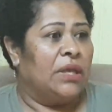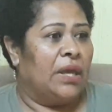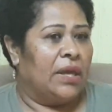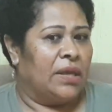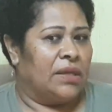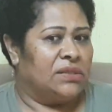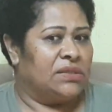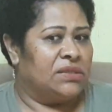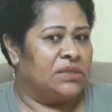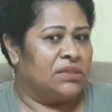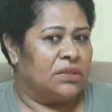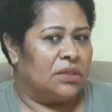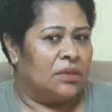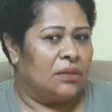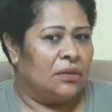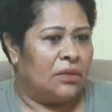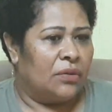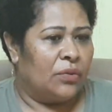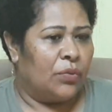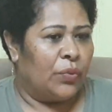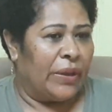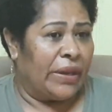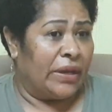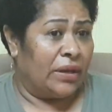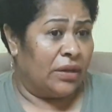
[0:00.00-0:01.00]
Yes,
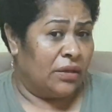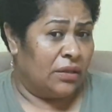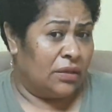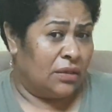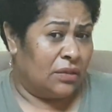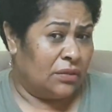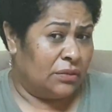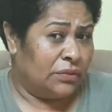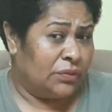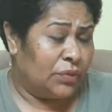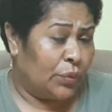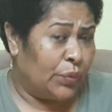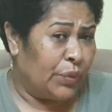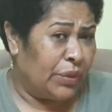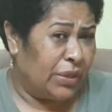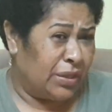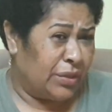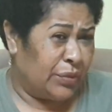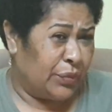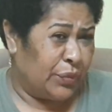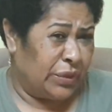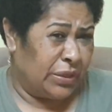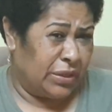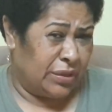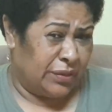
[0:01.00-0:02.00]
when
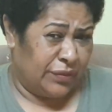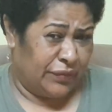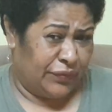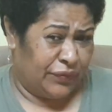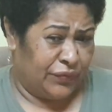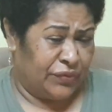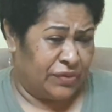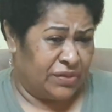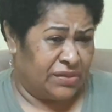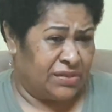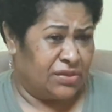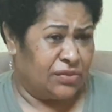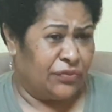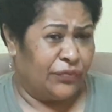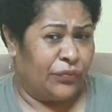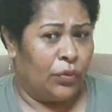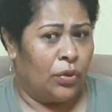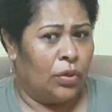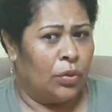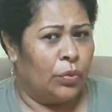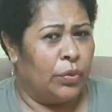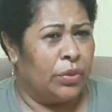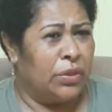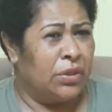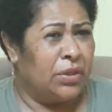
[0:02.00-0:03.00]
we first of
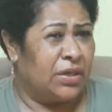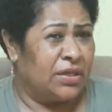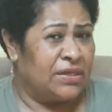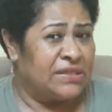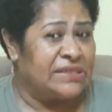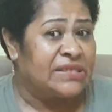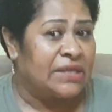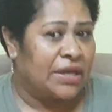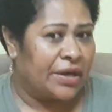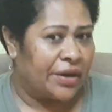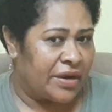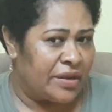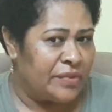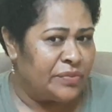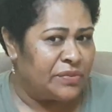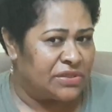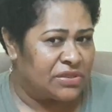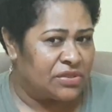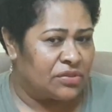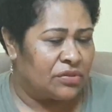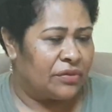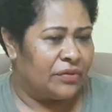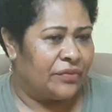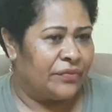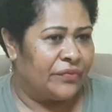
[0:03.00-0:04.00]
all we heard screams
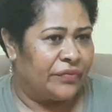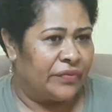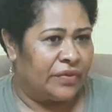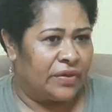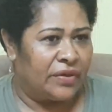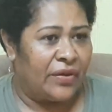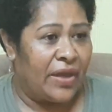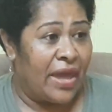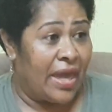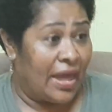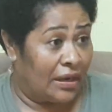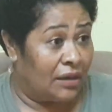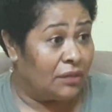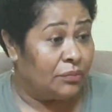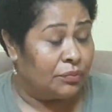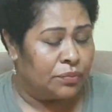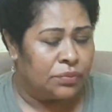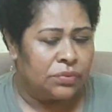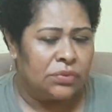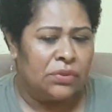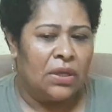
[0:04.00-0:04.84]
of help.